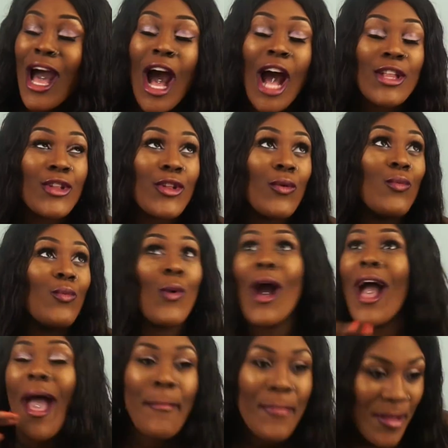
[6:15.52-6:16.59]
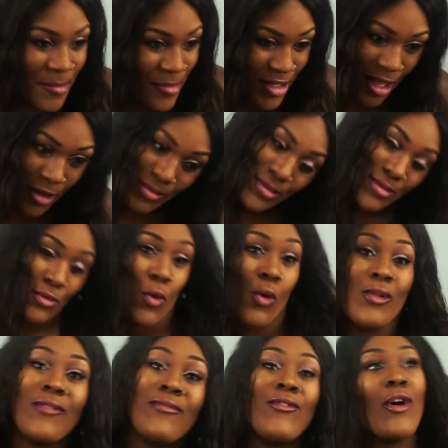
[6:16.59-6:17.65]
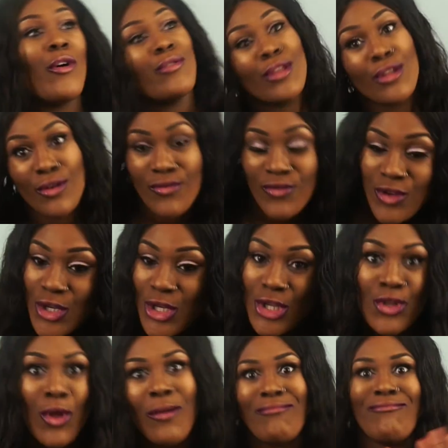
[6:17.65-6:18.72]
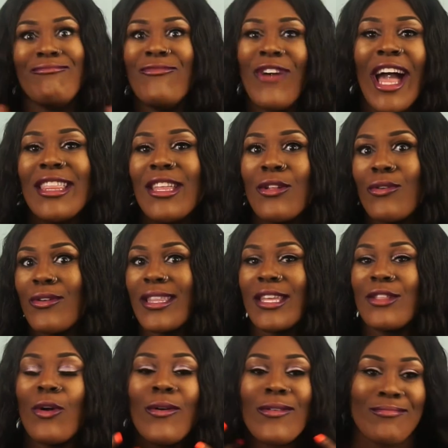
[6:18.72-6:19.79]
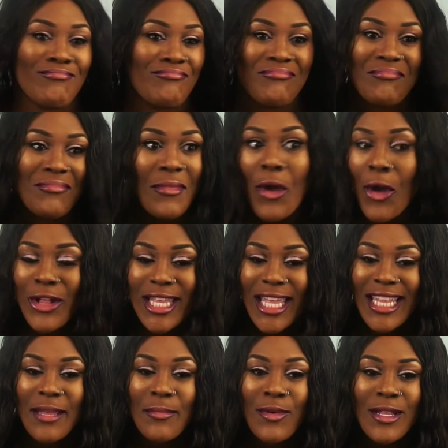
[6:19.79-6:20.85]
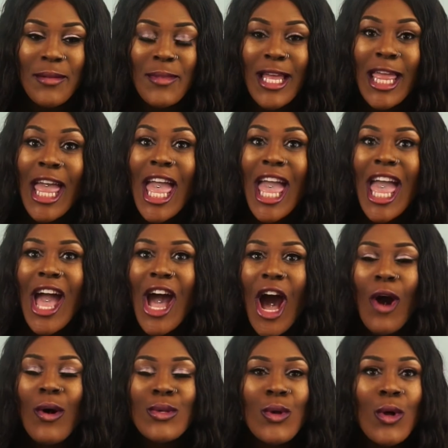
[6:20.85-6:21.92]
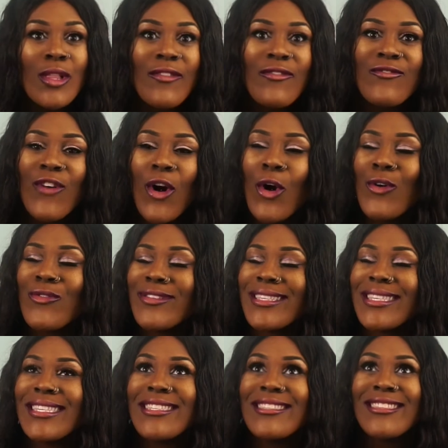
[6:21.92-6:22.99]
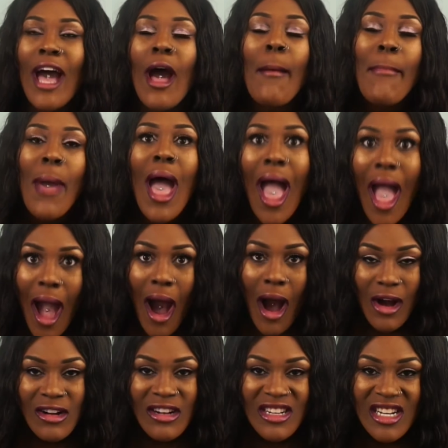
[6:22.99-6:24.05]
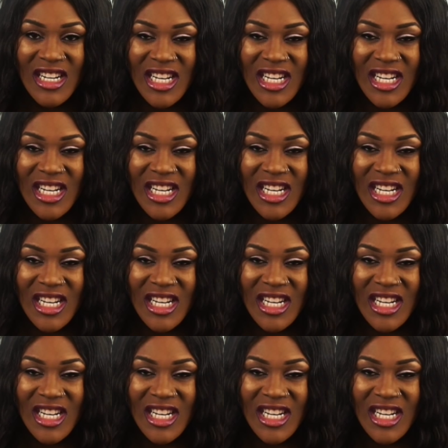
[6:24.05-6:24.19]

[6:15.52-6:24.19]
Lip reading: I don't know what happened, but I was all involved in the confusion, not violent or anything, not hurting anybody, but I was all involved, and somehow